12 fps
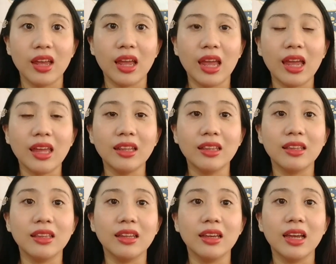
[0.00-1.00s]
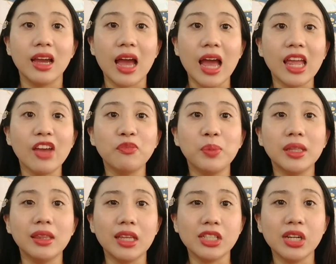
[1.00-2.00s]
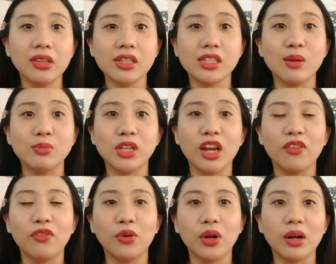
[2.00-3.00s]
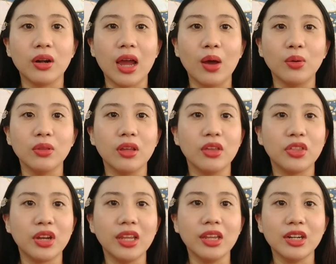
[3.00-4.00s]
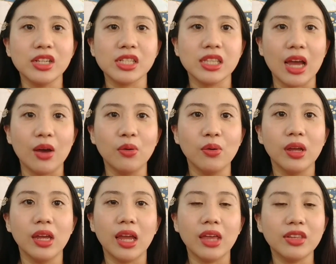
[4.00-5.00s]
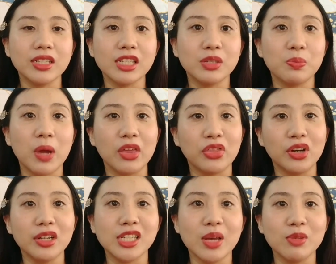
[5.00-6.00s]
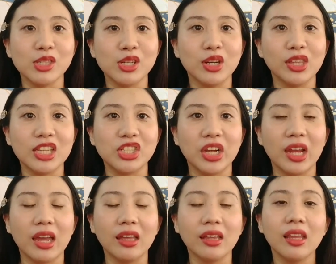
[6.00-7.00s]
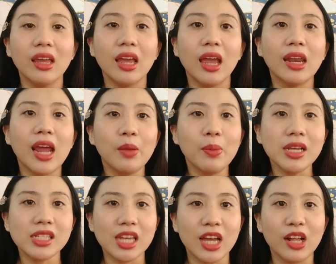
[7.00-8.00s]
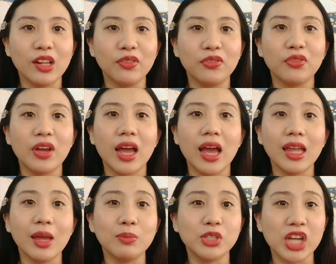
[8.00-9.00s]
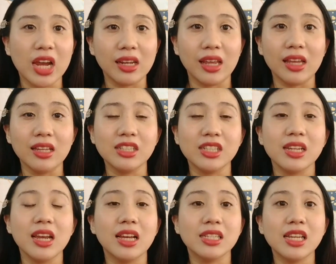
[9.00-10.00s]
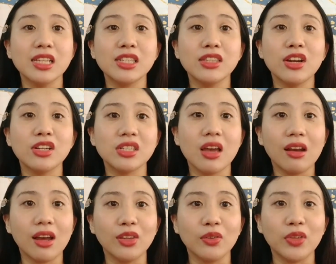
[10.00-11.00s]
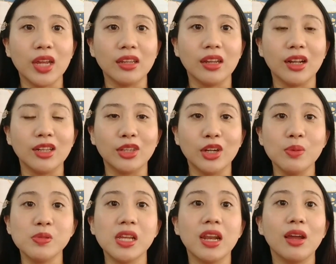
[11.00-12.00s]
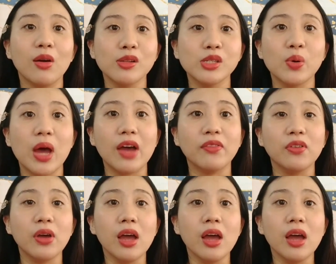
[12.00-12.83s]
And I have been teaching this subject for around 3 years now, and this is my 3rd semester teaching it. And I myself, I am challenged since there's a lot of technical terms, and I also have